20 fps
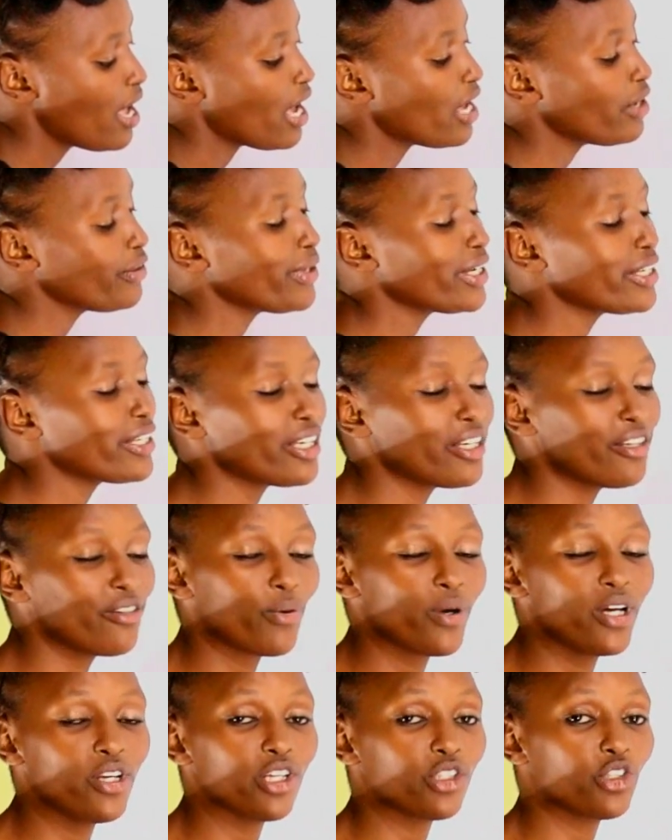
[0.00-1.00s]
And when
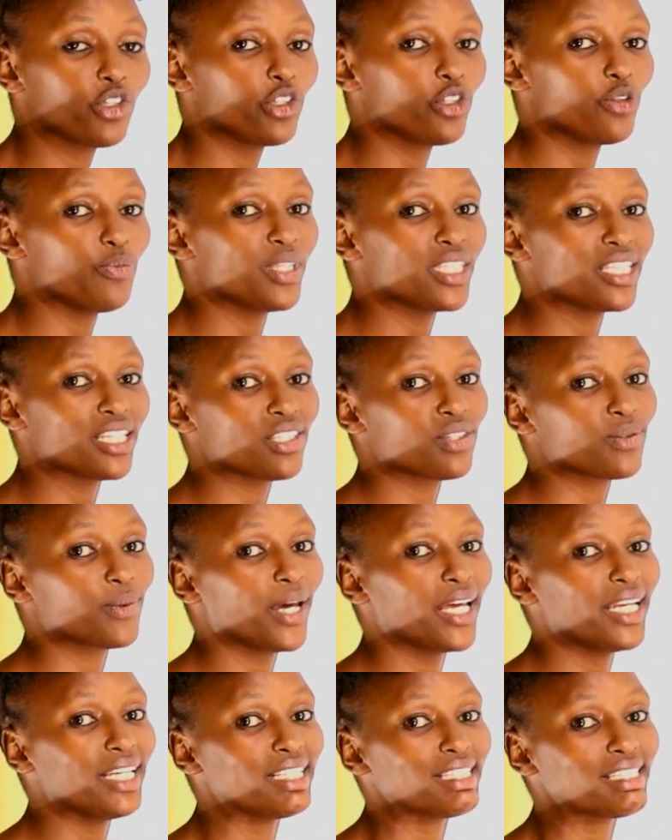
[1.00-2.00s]
you're told meter
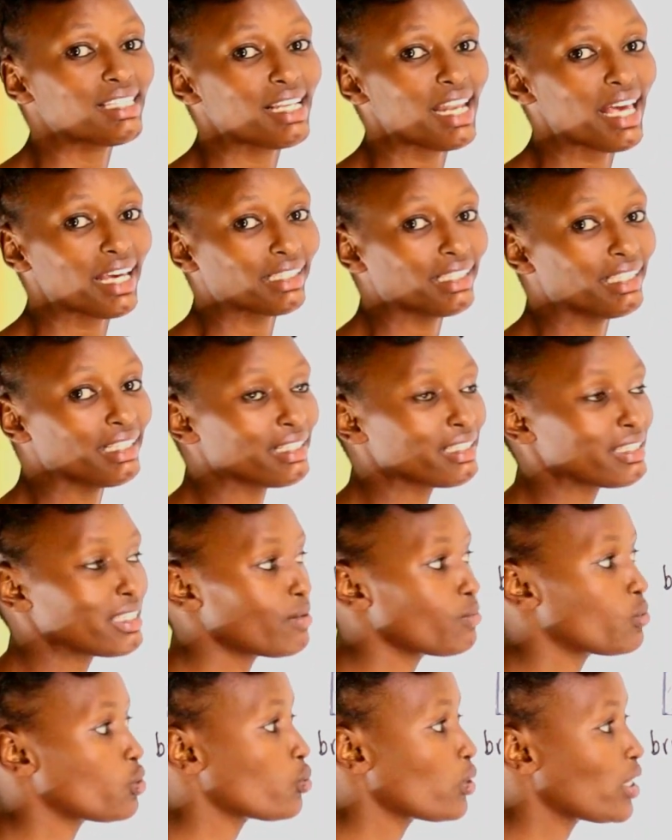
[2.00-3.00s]
squared, it's length
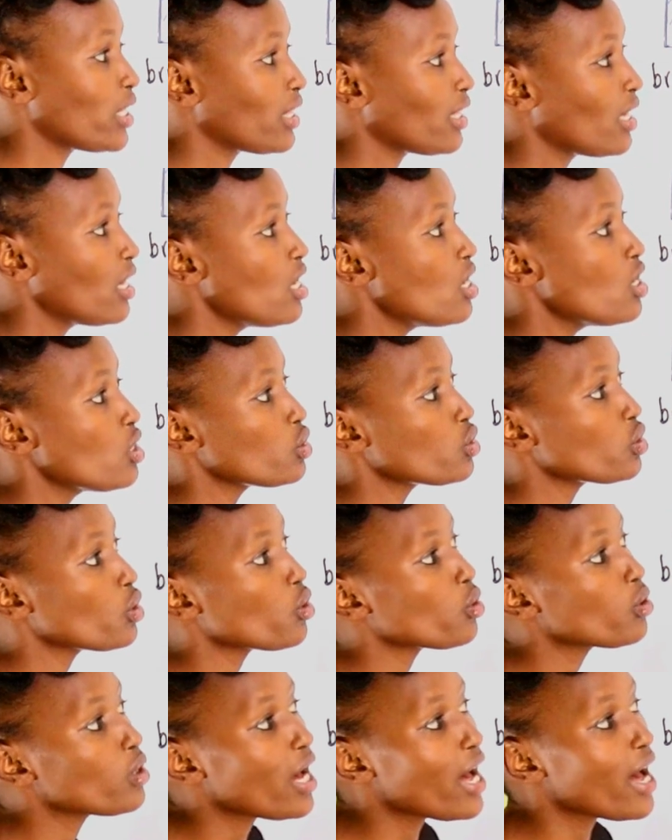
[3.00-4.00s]
times width.
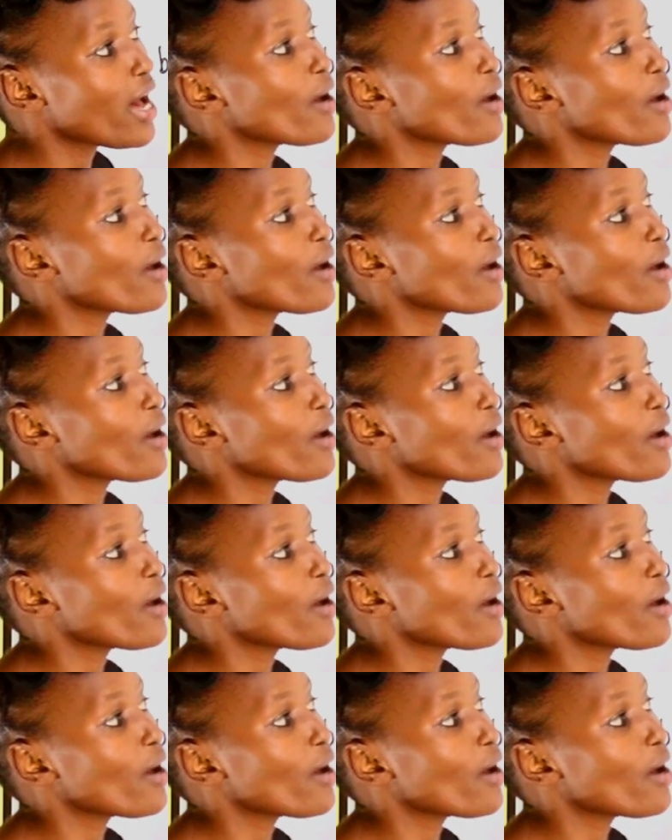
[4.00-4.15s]
So